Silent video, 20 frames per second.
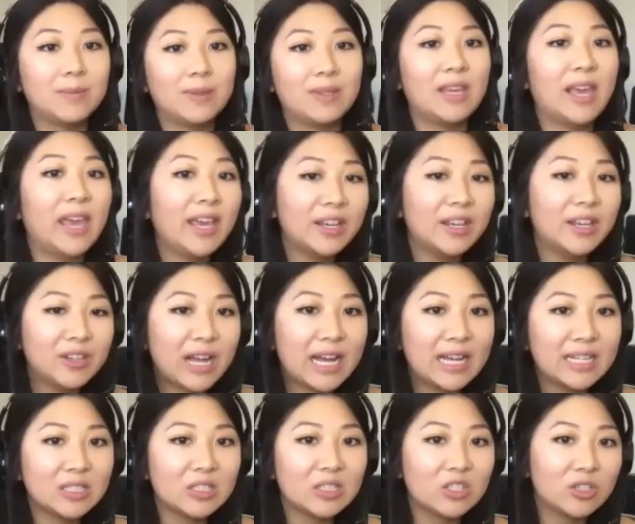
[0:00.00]
the anchor
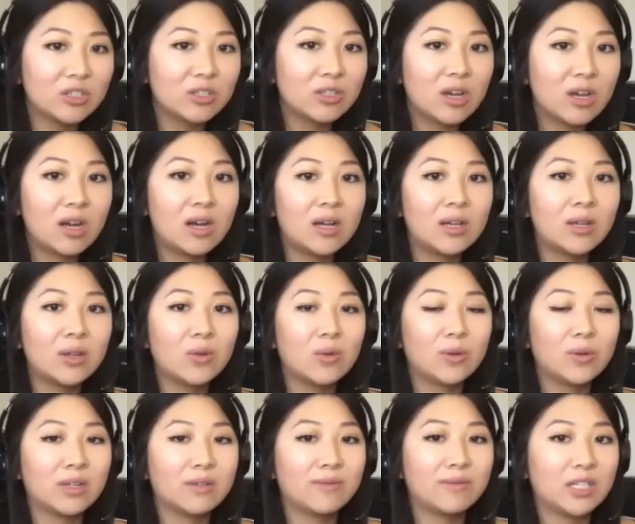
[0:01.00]
ads turned on
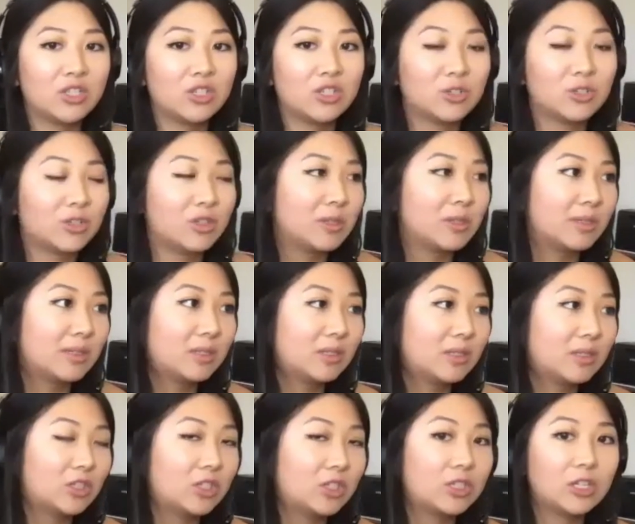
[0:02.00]
or if I should
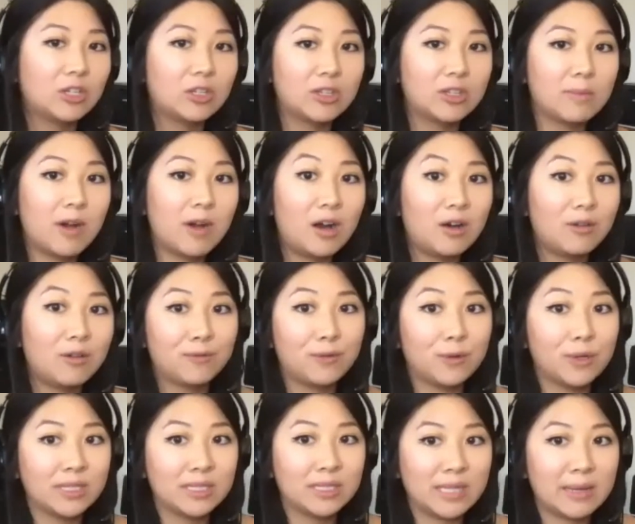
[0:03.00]
turn them off,
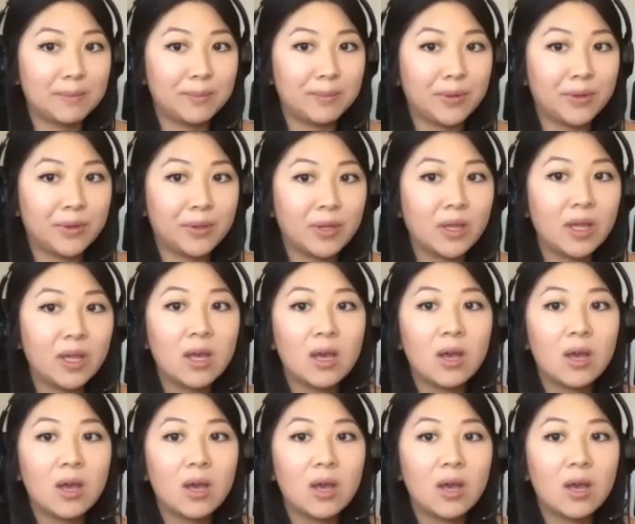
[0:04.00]
for example.